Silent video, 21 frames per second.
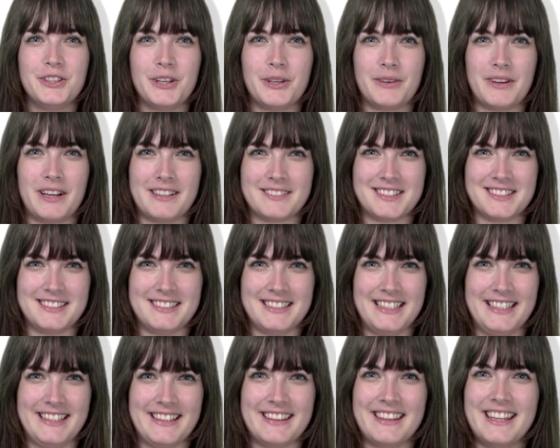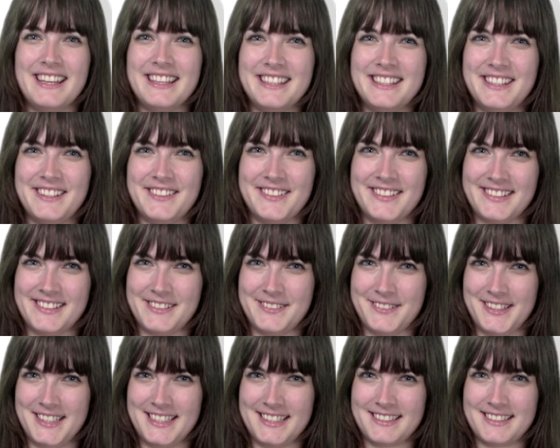know how to say thank you in
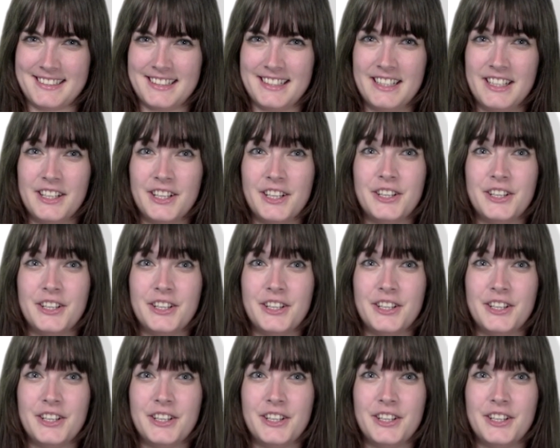Swedish?